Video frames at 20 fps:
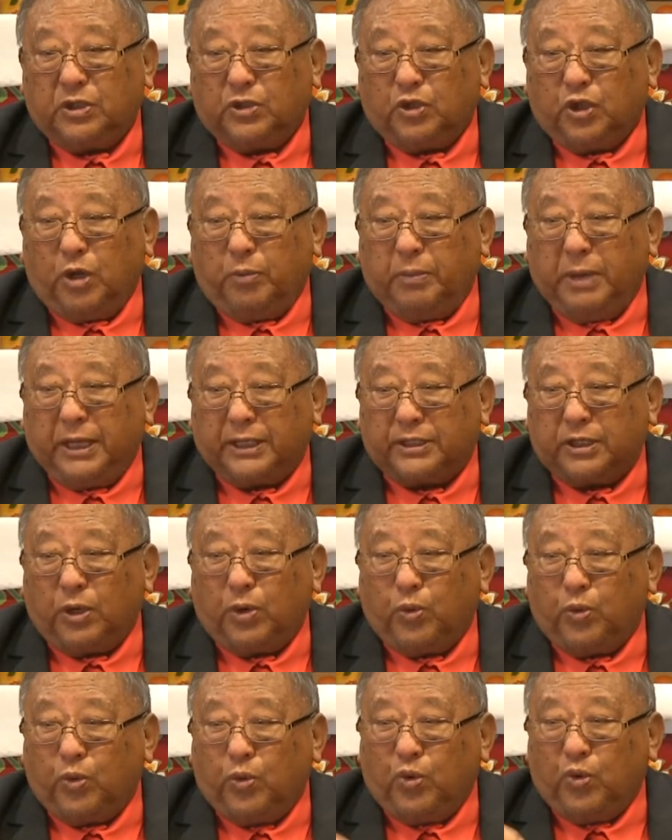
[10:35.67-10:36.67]
no matter
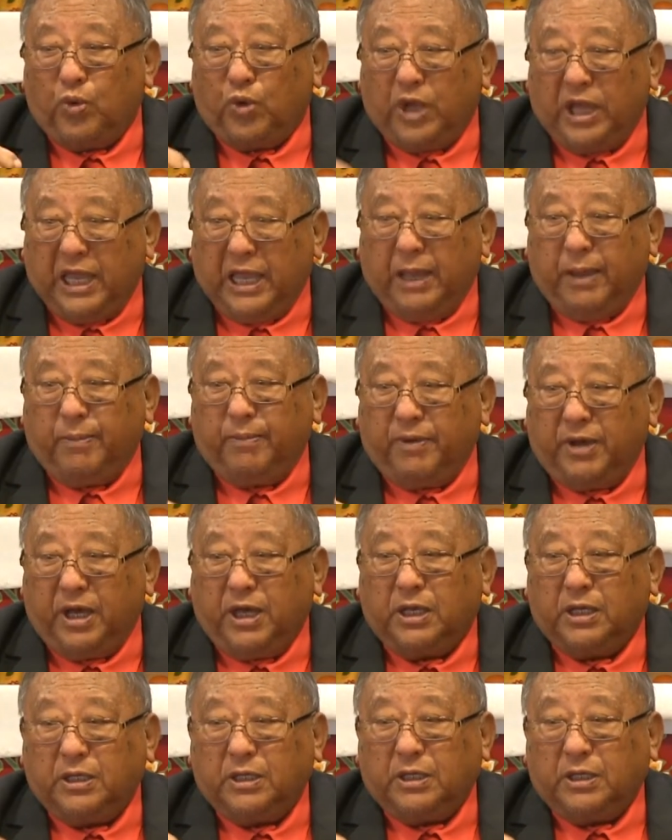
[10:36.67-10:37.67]
whoever
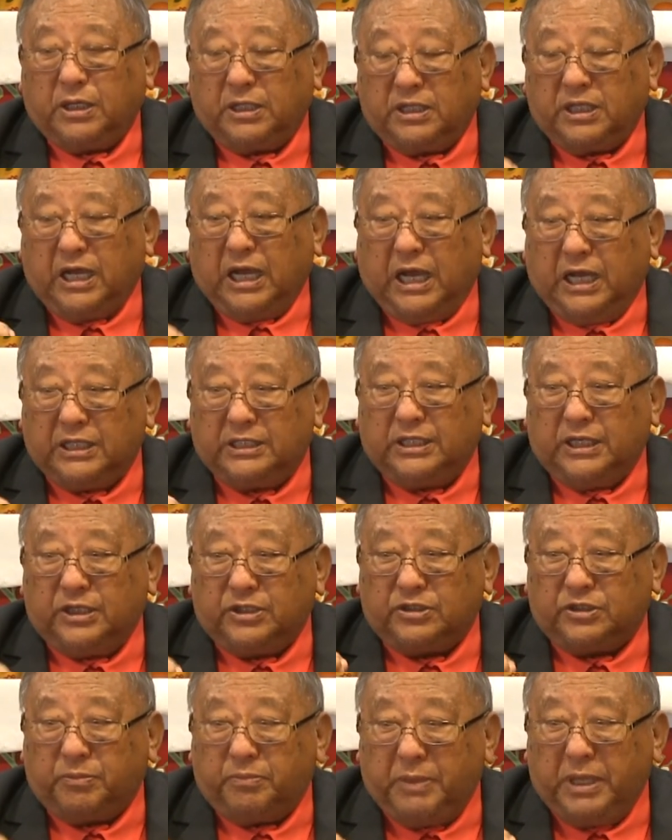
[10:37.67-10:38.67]
the
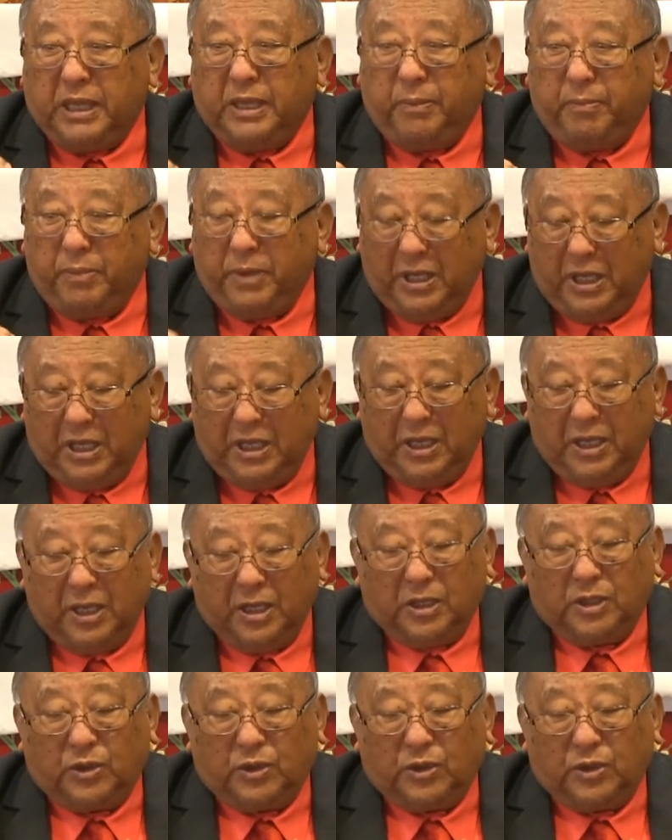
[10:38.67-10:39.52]
others may be.